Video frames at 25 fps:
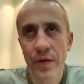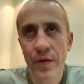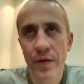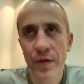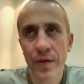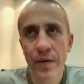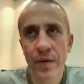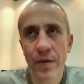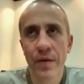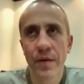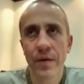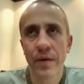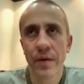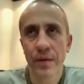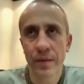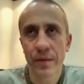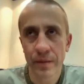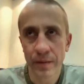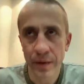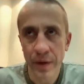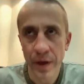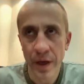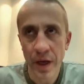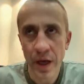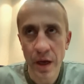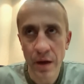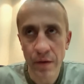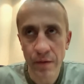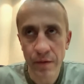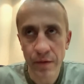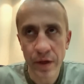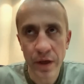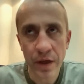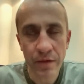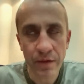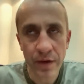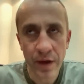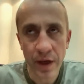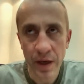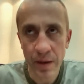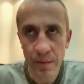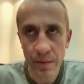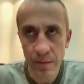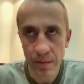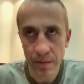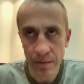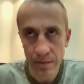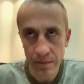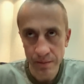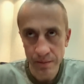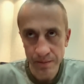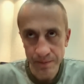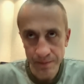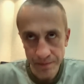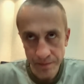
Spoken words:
to have EVM